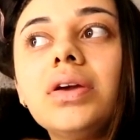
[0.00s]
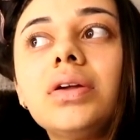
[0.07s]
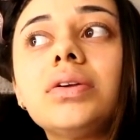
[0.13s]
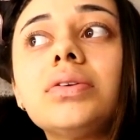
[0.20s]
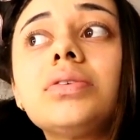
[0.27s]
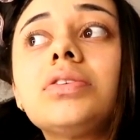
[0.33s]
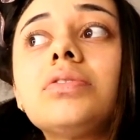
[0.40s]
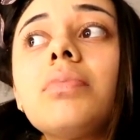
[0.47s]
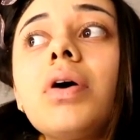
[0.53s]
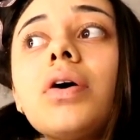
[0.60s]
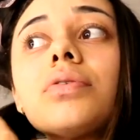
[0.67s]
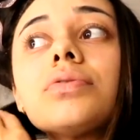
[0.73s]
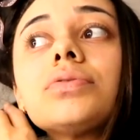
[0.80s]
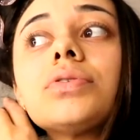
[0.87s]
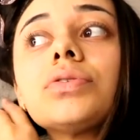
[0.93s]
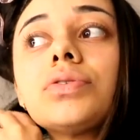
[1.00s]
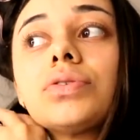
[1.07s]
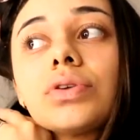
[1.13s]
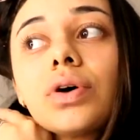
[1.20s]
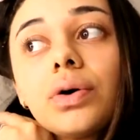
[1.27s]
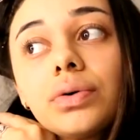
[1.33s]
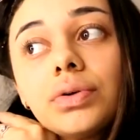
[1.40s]
and it smells
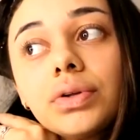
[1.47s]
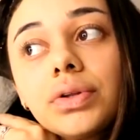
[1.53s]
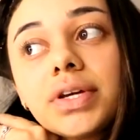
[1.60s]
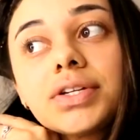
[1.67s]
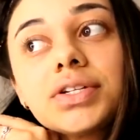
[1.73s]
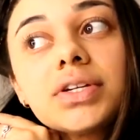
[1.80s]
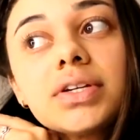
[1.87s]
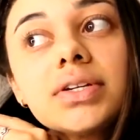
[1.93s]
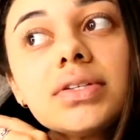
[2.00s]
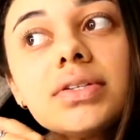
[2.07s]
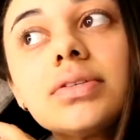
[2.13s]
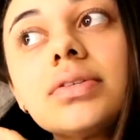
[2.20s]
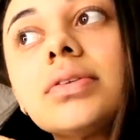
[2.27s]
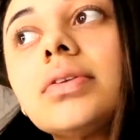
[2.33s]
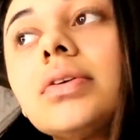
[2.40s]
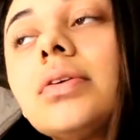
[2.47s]
so delicious.